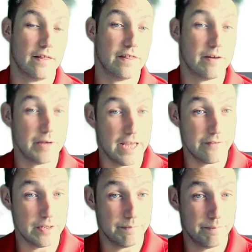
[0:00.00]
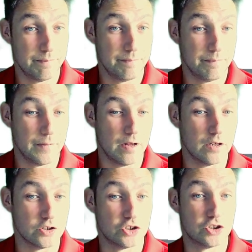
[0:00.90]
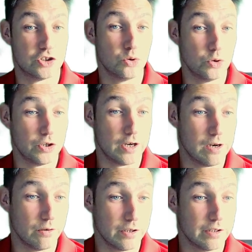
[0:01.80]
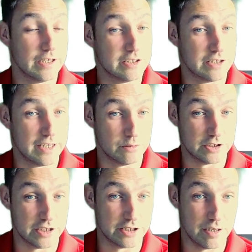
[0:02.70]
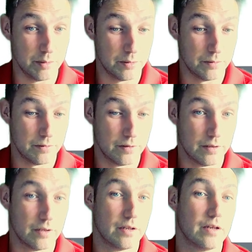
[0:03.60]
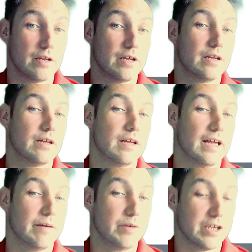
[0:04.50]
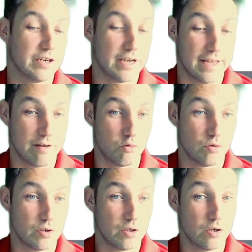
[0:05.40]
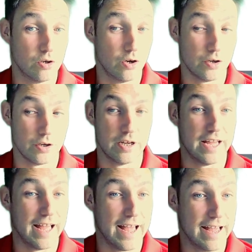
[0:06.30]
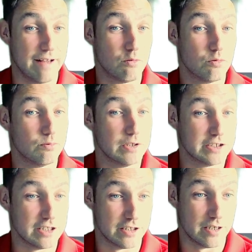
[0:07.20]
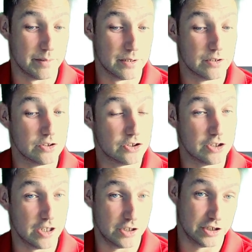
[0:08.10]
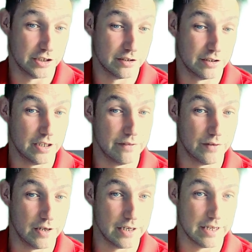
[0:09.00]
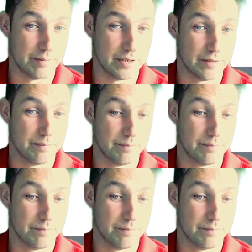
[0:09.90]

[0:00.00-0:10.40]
There we have it. Our store dialog is now set up, and we can now look how we set up searching in a filing cabinet.